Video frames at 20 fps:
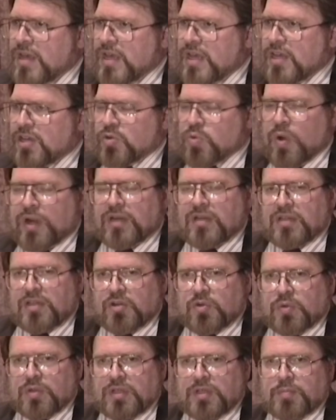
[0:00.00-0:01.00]
It quite
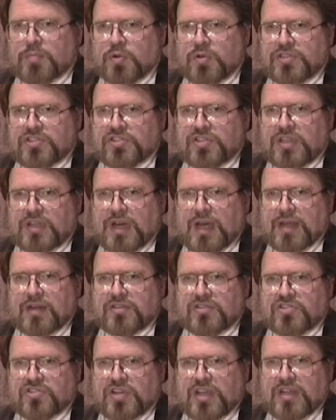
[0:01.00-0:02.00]
literally puts the
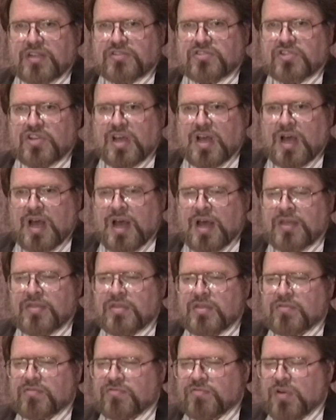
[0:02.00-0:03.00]
United States
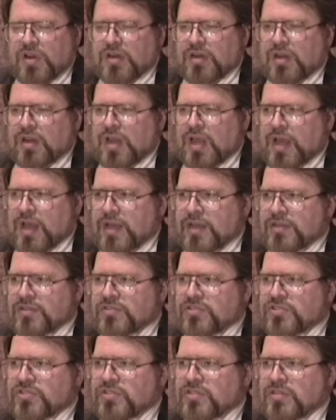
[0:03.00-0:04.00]
on the front
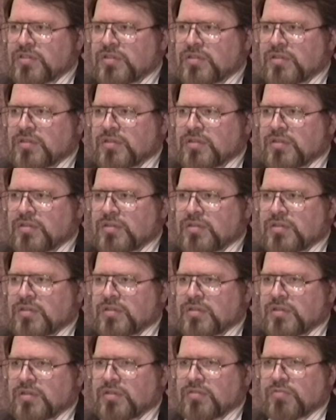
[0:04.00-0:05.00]
lines
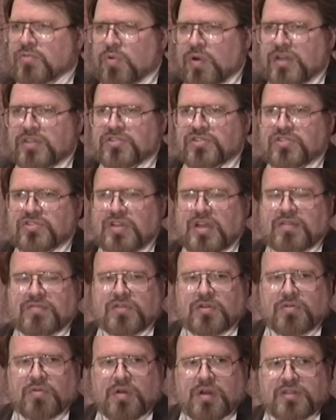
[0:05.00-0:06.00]
of crisis
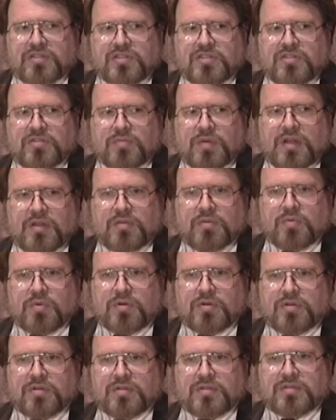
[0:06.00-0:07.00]
after crisis around the
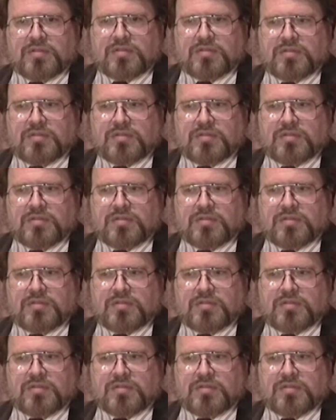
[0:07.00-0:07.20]
world.